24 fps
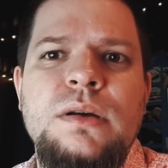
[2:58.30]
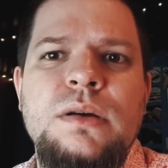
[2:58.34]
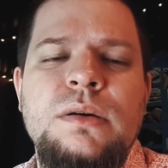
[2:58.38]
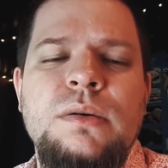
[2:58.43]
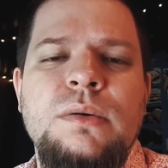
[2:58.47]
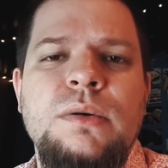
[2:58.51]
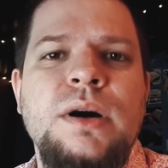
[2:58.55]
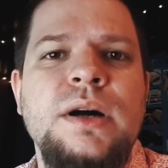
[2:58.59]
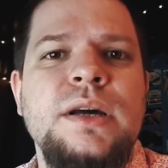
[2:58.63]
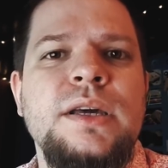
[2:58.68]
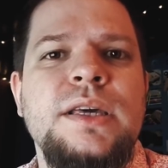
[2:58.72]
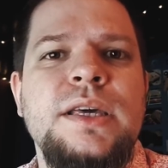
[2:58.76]

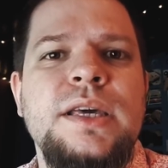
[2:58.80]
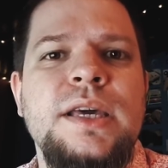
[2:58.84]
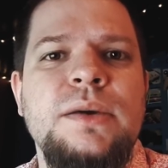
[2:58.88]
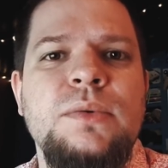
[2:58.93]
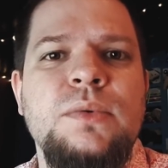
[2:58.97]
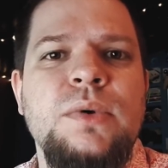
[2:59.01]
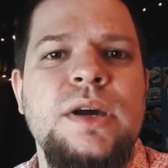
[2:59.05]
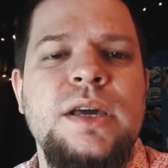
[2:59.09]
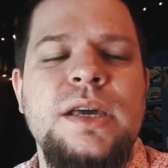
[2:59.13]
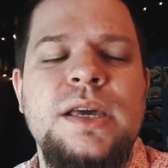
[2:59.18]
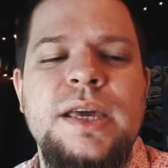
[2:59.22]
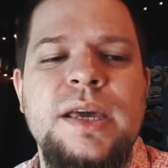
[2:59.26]

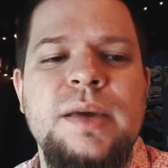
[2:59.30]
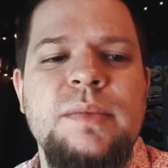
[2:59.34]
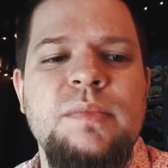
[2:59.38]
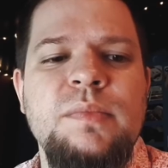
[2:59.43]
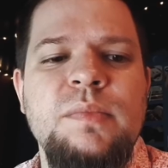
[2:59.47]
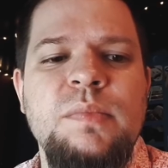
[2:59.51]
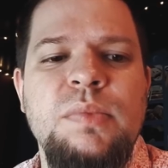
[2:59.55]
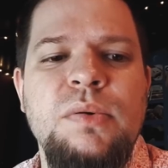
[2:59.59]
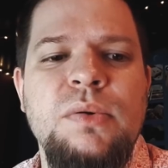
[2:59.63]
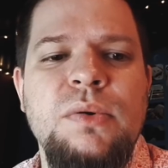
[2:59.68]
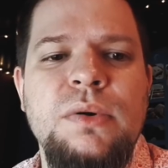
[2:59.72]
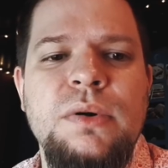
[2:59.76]
Why Game
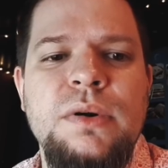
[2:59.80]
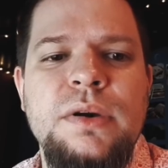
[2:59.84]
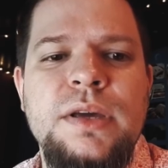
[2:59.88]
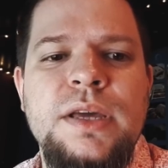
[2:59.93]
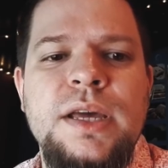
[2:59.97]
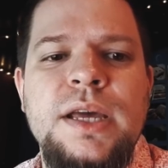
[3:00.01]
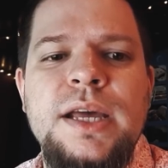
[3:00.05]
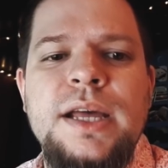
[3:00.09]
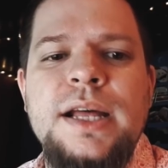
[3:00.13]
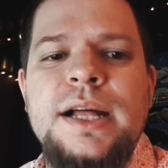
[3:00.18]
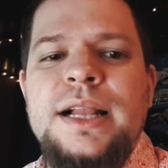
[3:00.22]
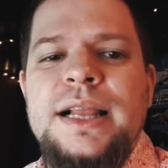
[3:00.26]
Boy?
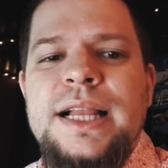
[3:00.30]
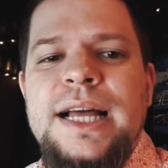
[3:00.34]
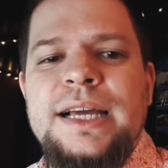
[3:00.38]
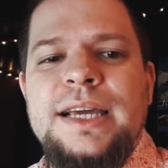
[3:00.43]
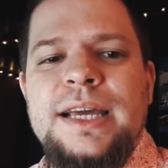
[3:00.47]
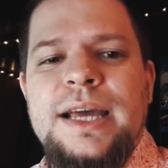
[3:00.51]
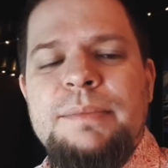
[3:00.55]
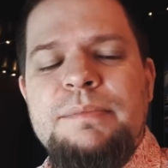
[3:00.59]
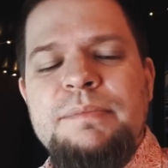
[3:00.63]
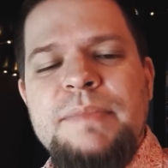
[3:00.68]
Like,